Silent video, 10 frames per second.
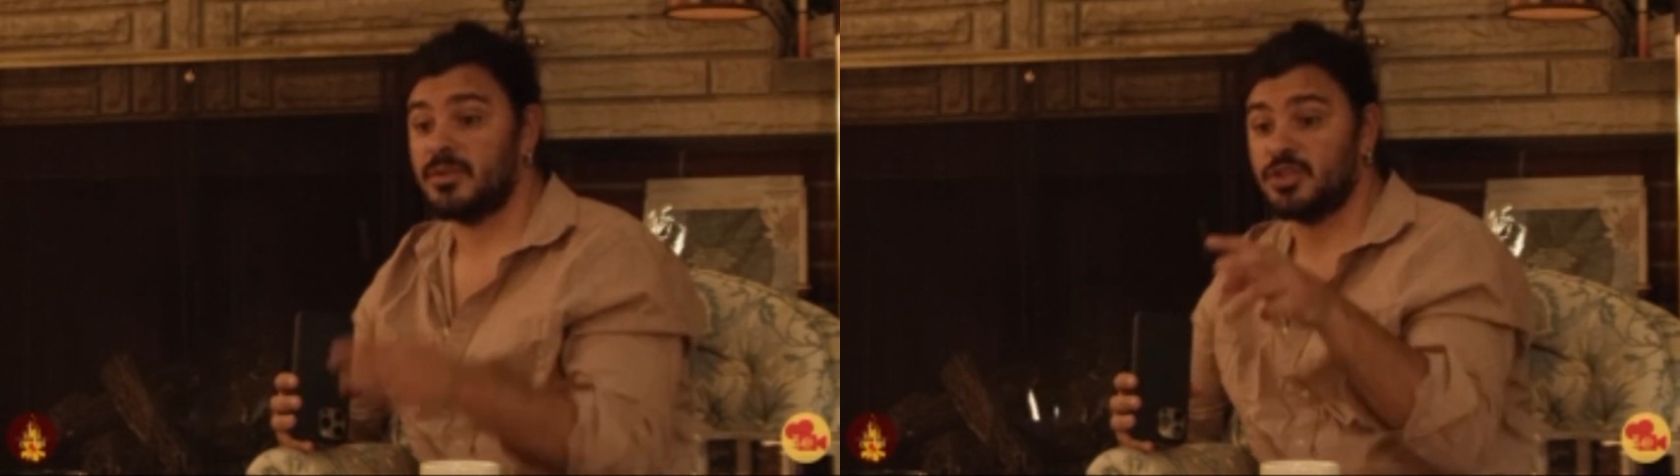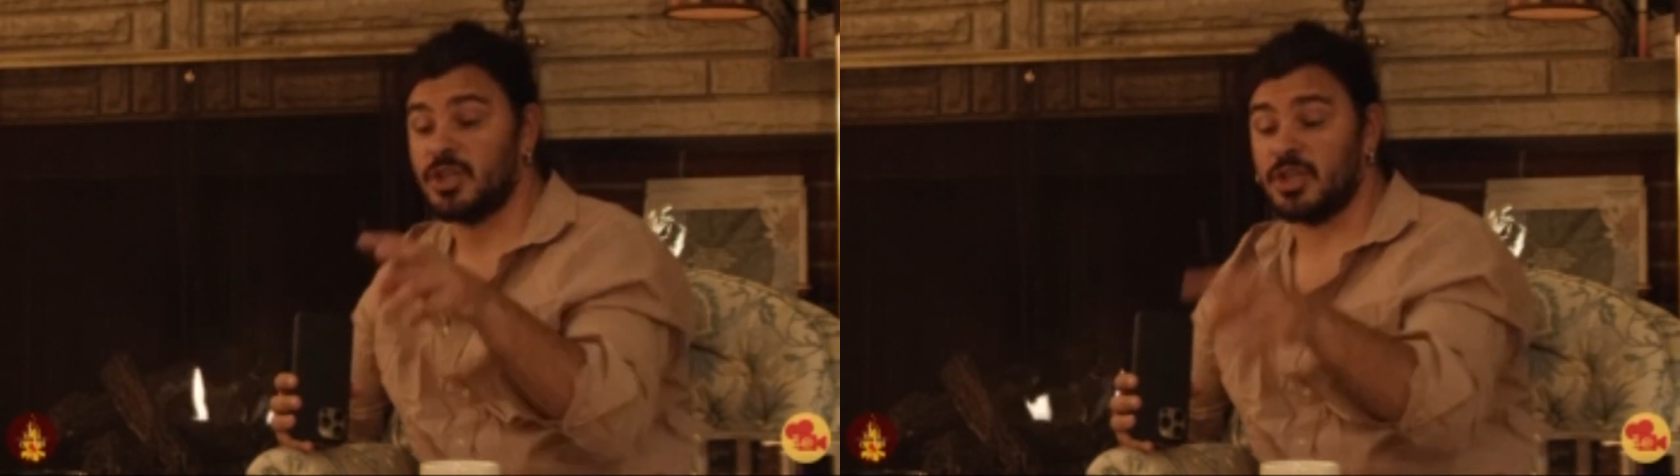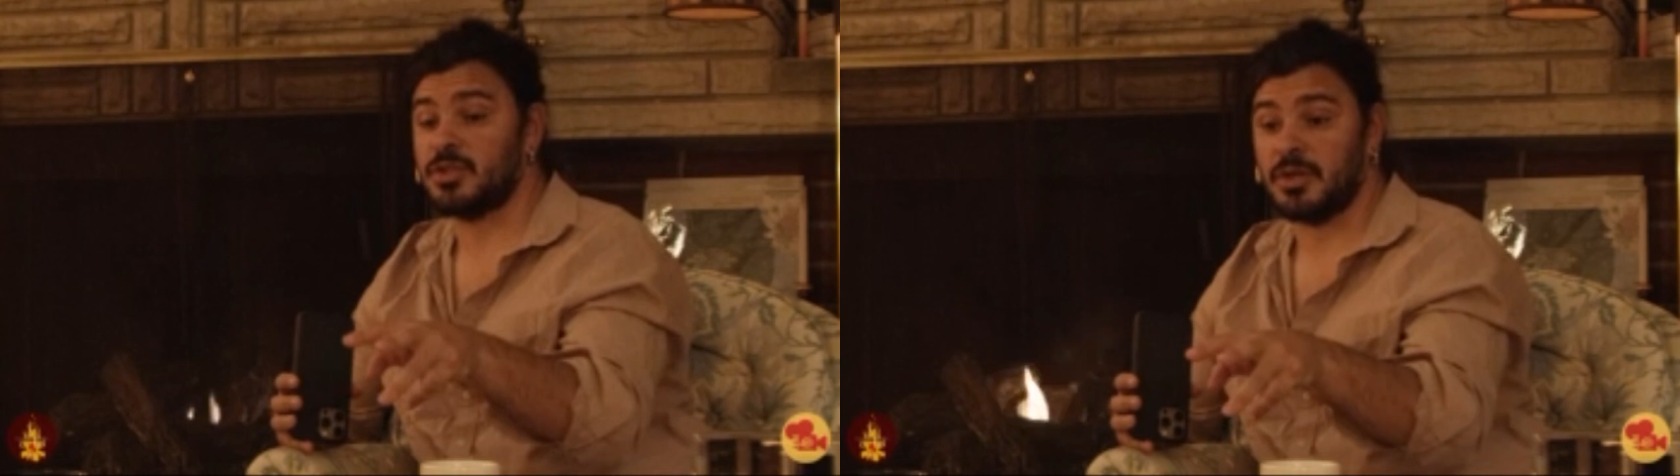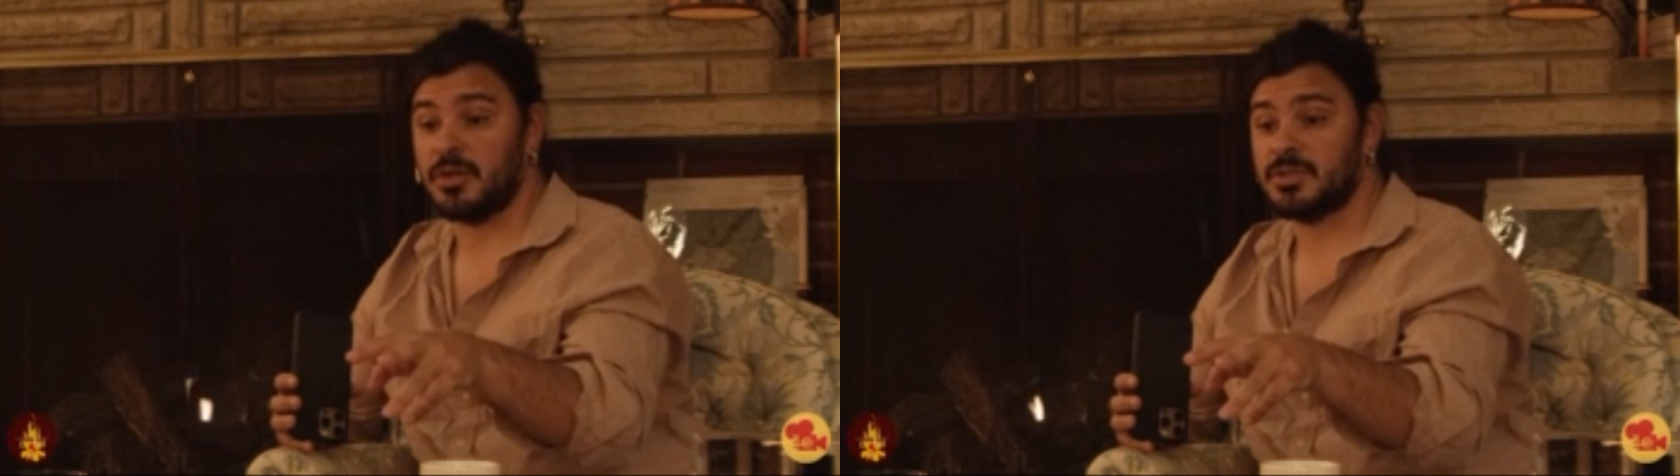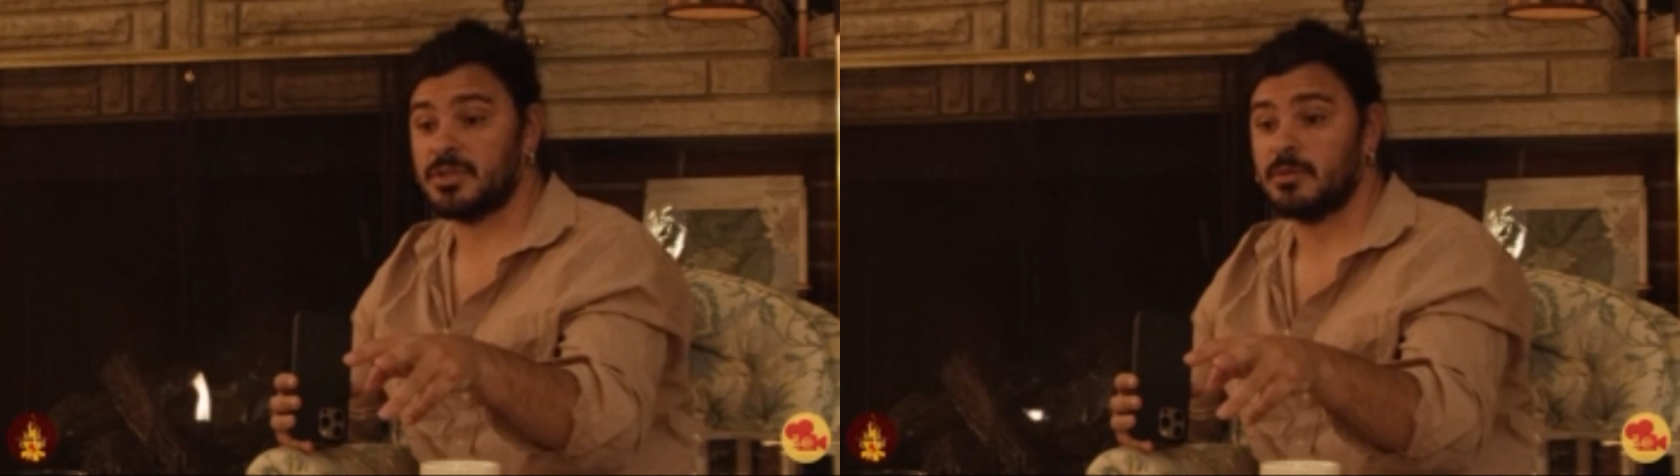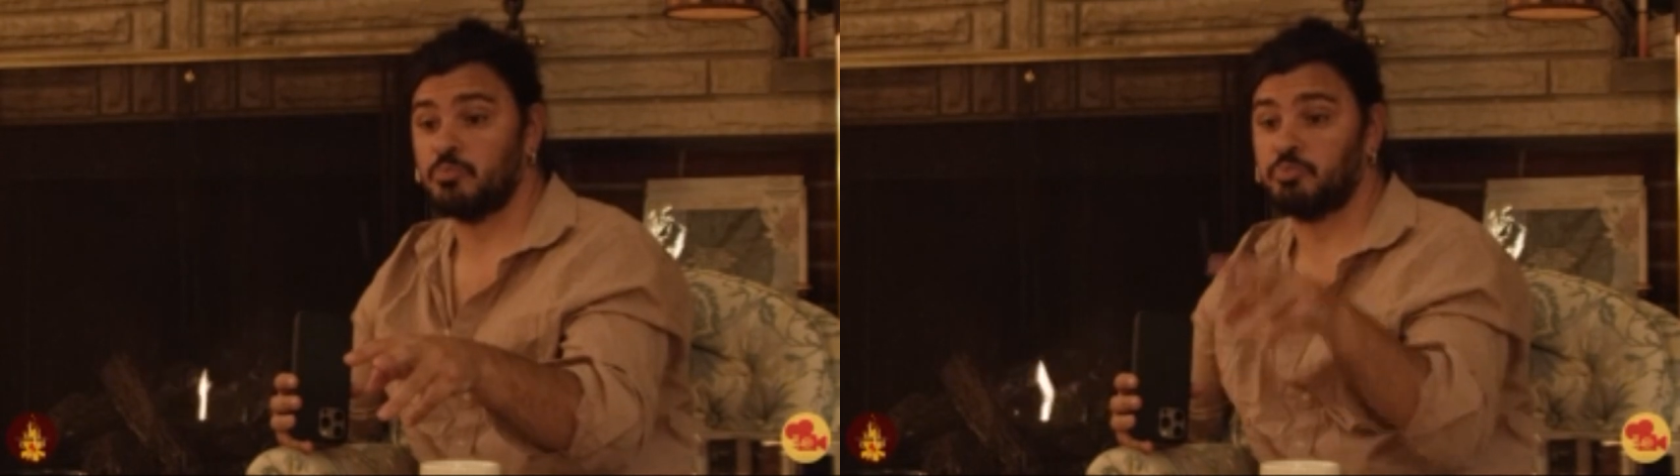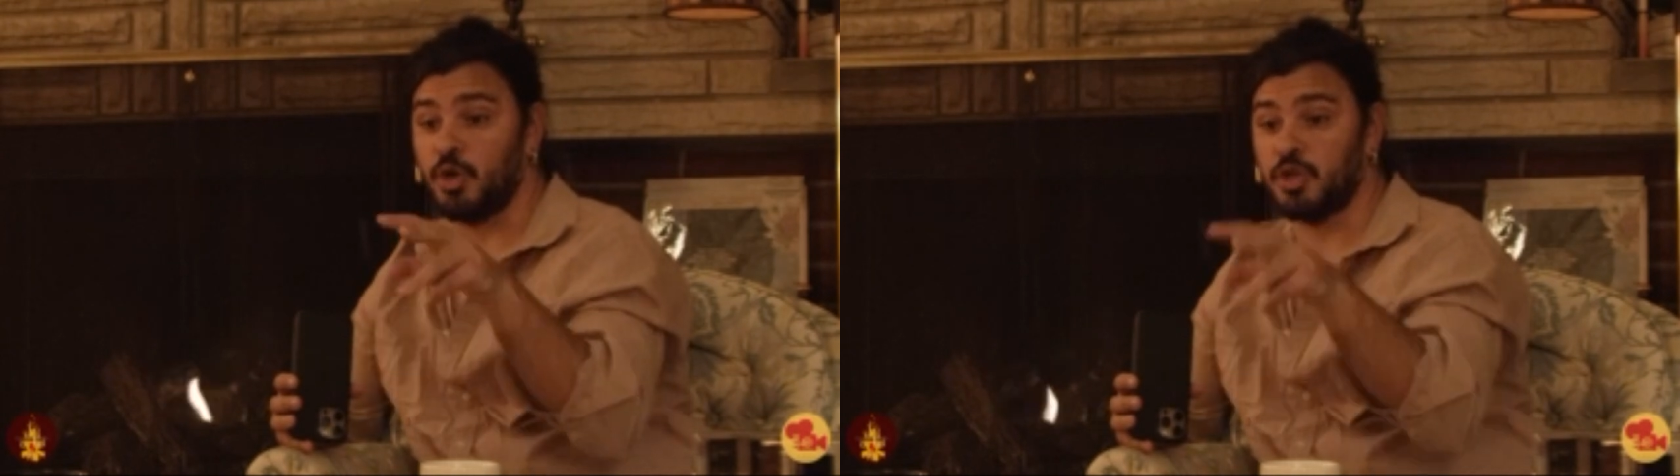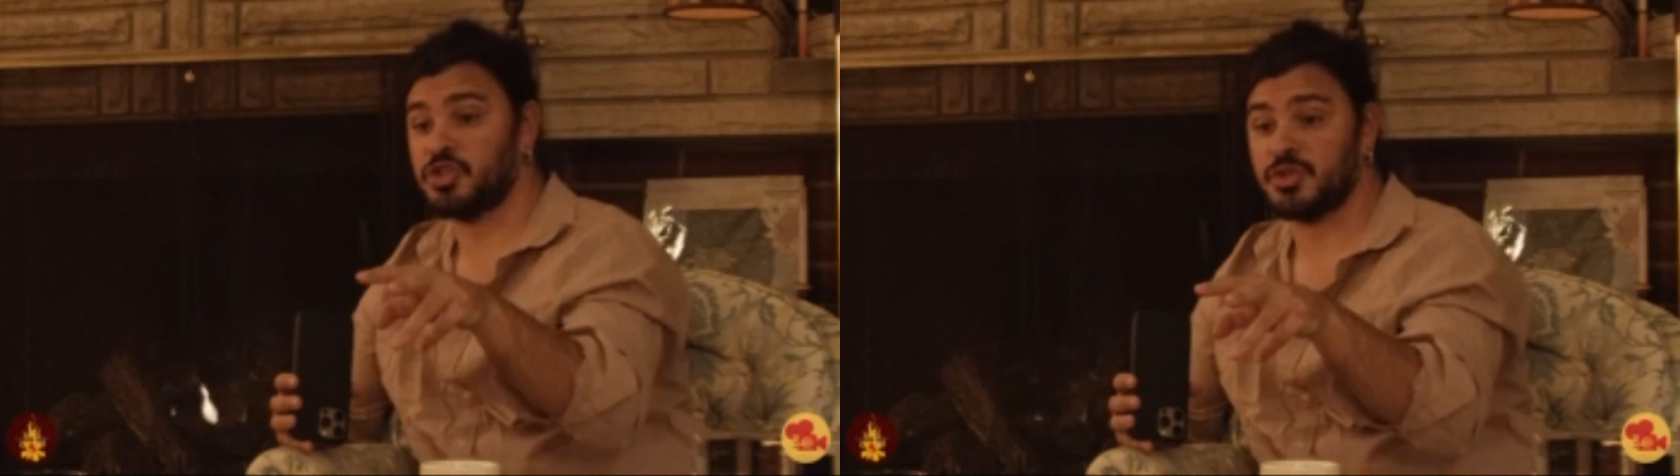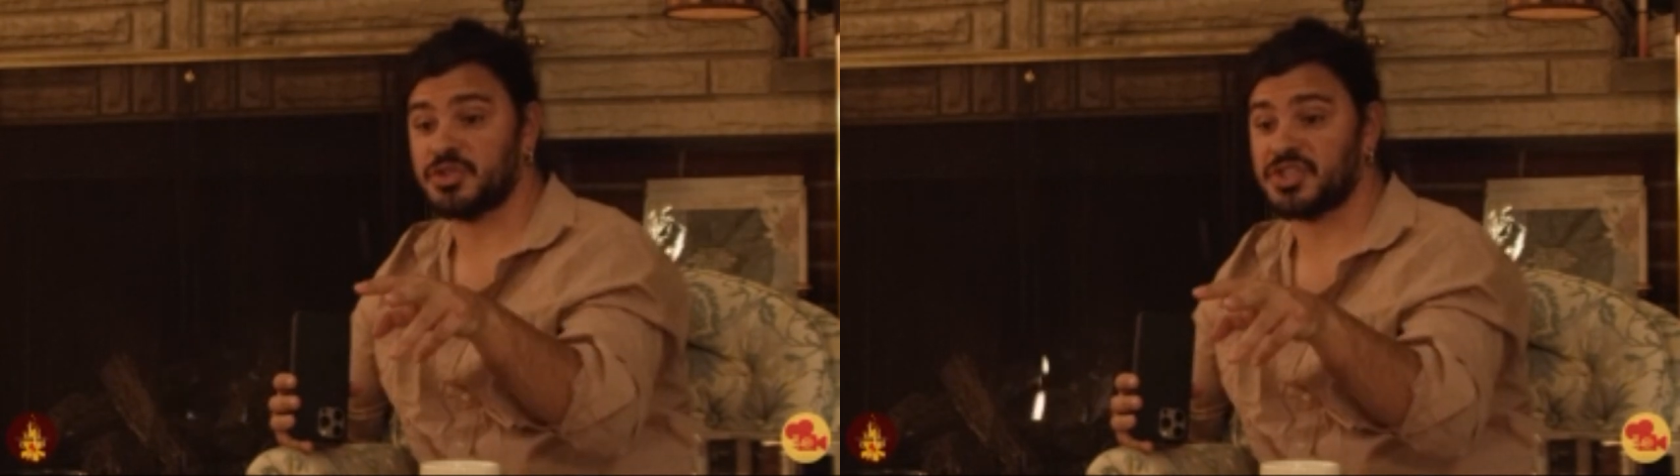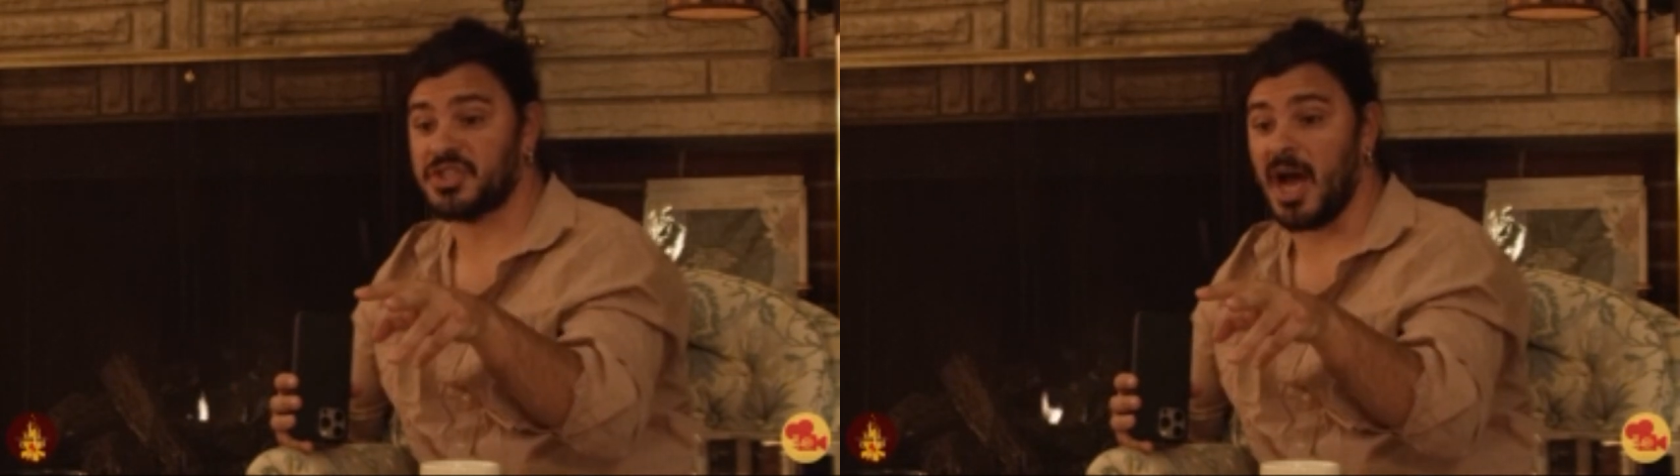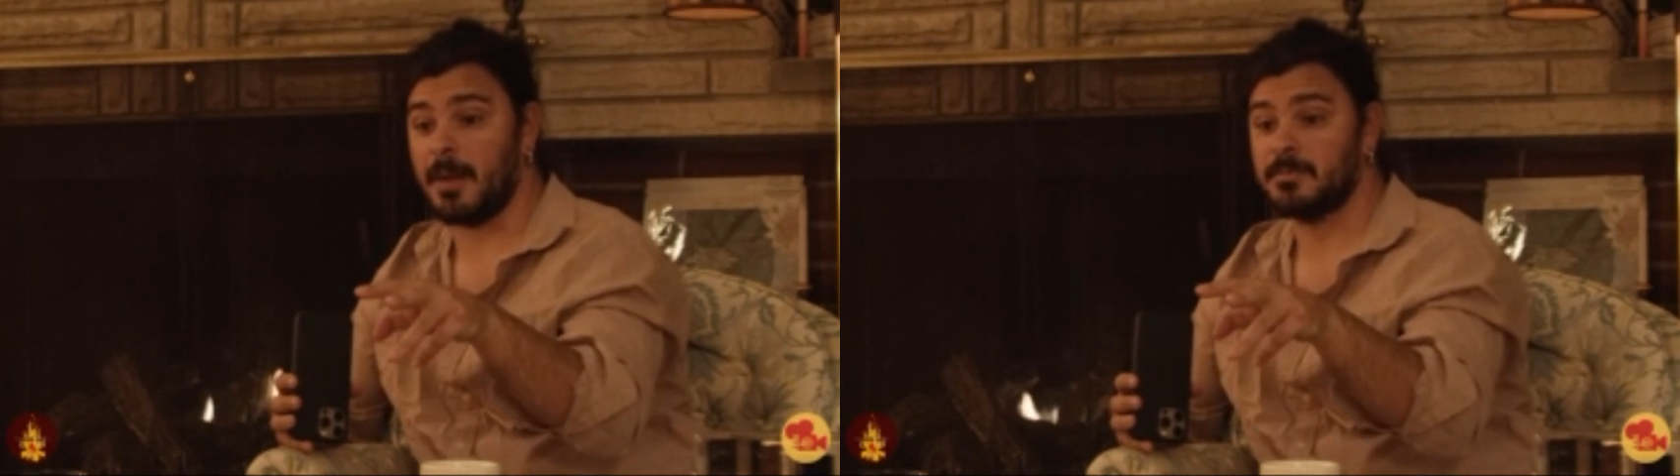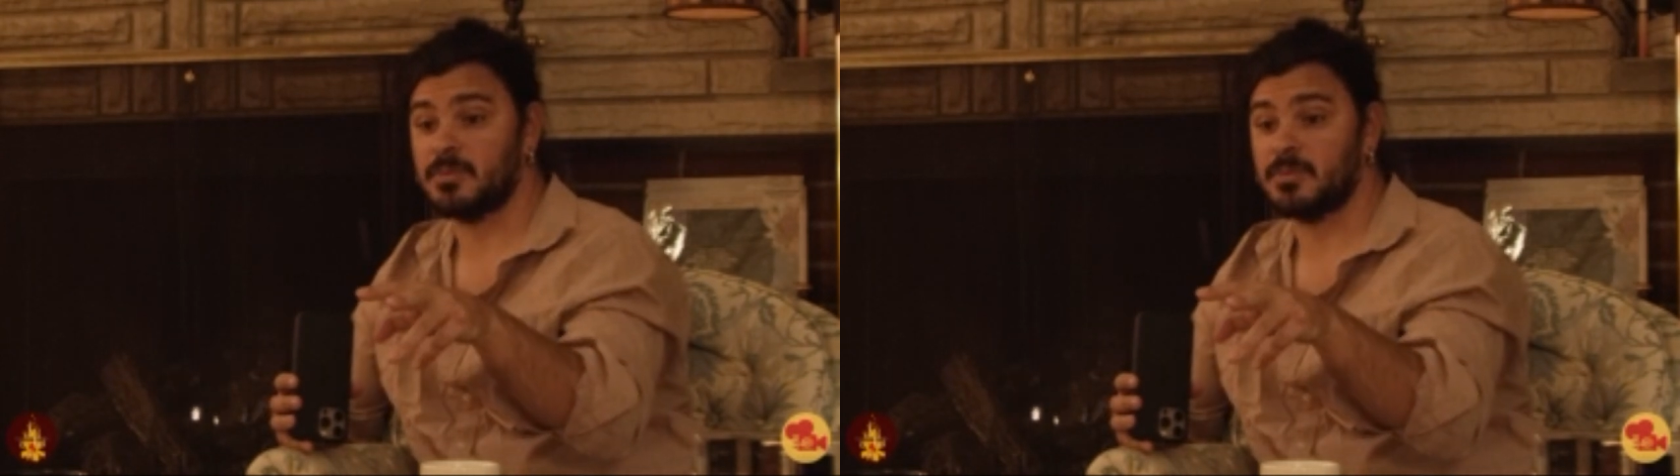Just those, push those a stop.